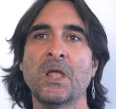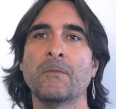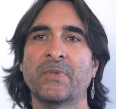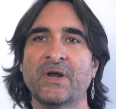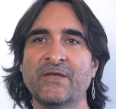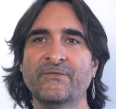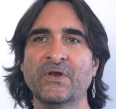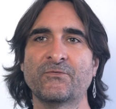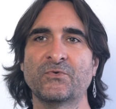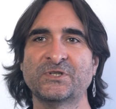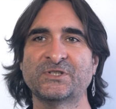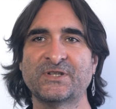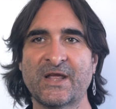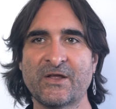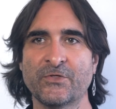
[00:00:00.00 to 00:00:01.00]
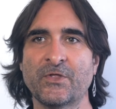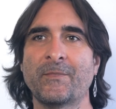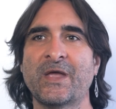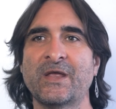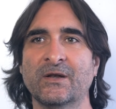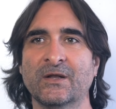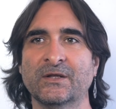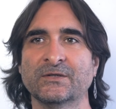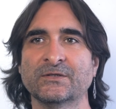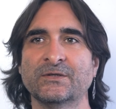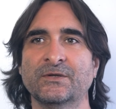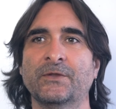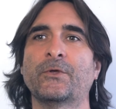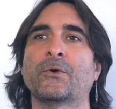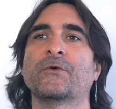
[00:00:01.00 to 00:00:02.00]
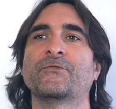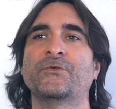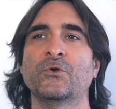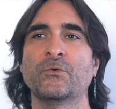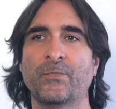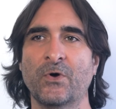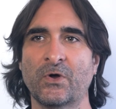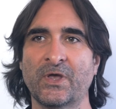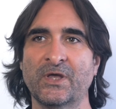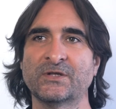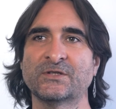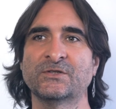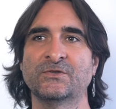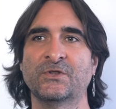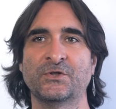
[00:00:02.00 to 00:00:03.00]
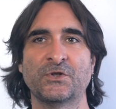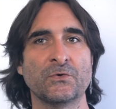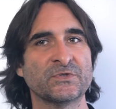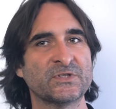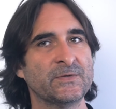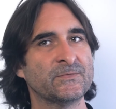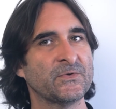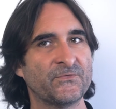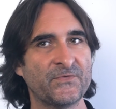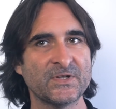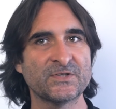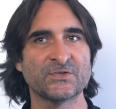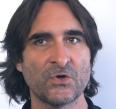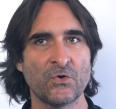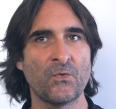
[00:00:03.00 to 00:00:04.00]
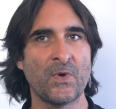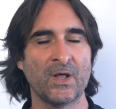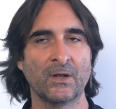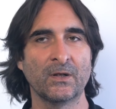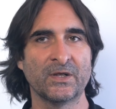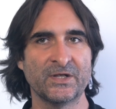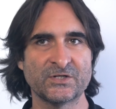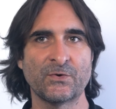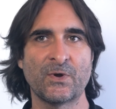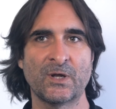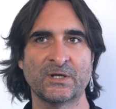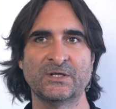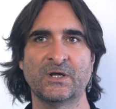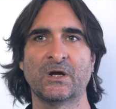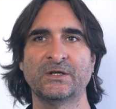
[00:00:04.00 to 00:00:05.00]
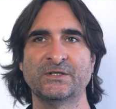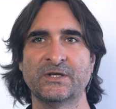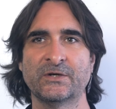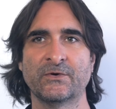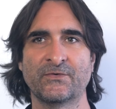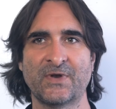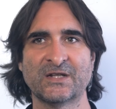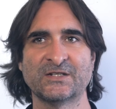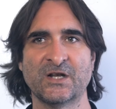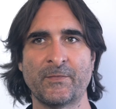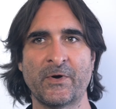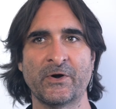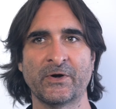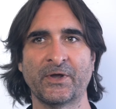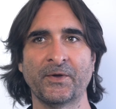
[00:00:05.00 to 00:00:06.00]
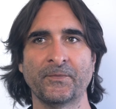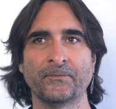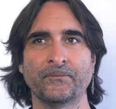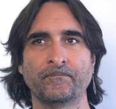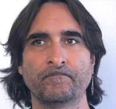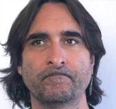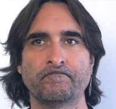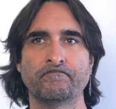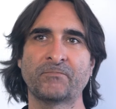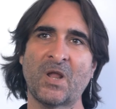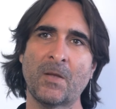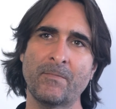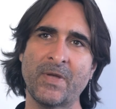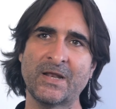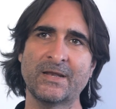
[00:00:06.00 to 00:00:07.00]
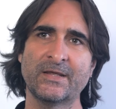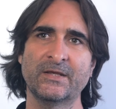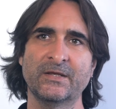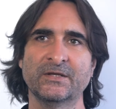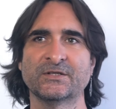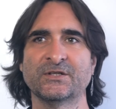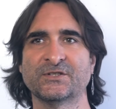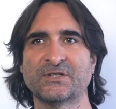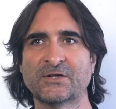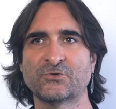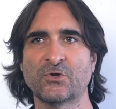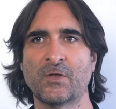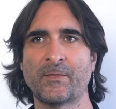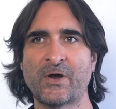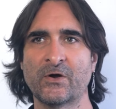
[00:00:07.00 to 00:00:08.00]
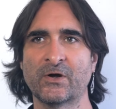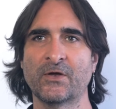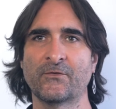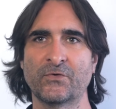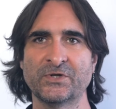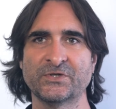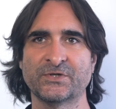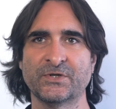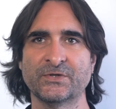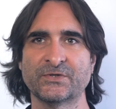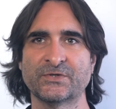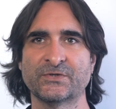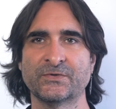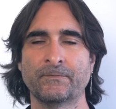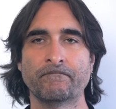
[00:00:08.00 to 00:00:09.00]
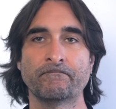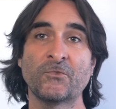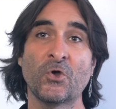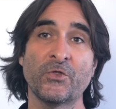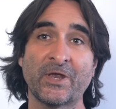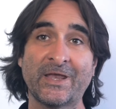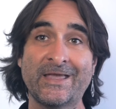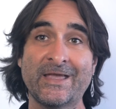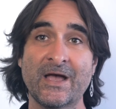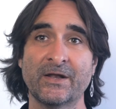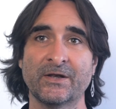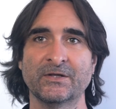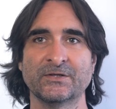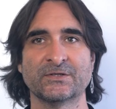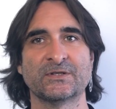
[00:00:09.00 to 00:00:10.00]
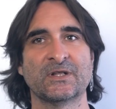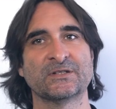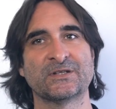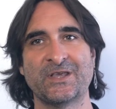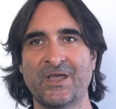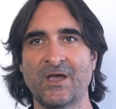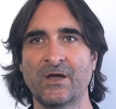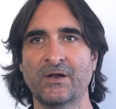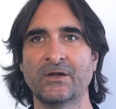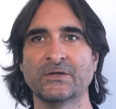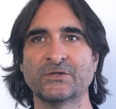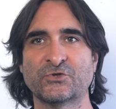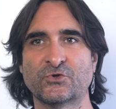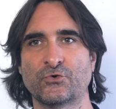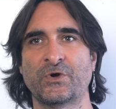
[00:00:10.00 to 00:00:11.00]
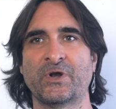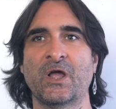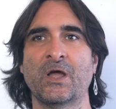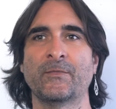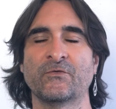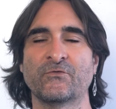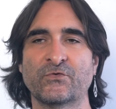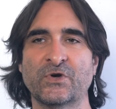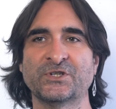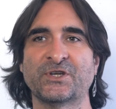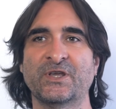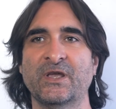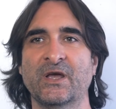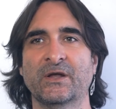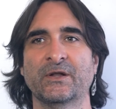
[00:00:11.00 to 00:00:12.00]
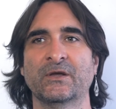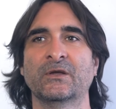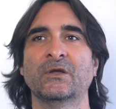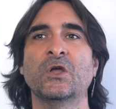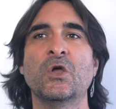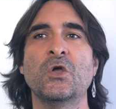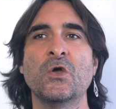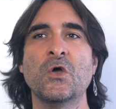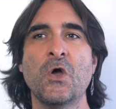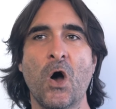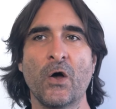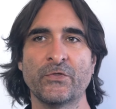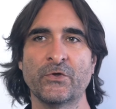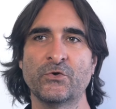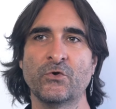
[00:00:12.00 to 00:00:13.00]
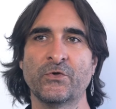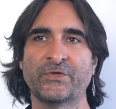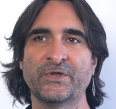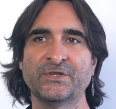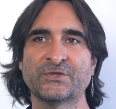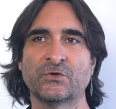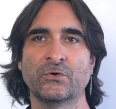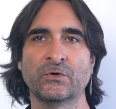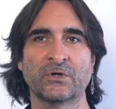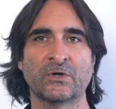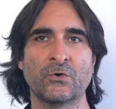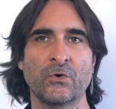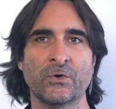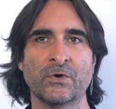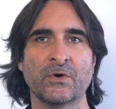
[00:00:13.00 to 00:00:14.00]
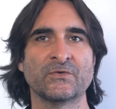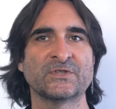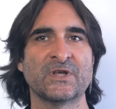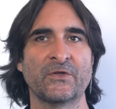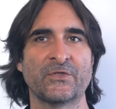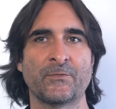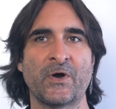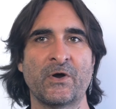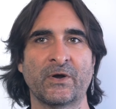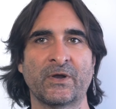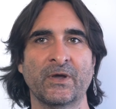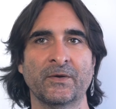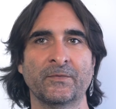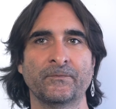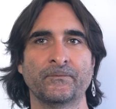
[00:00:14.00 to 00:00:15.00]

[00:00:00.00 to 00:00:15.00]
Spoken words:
But even if we stay on the mainland, there are a few pockets that don't seem to fit so well into our idea of Latin America. Belize in Central America, for instance, or the Guianas, that's Guyana, Suriname, and French Guiana, on the northeast corner of South America.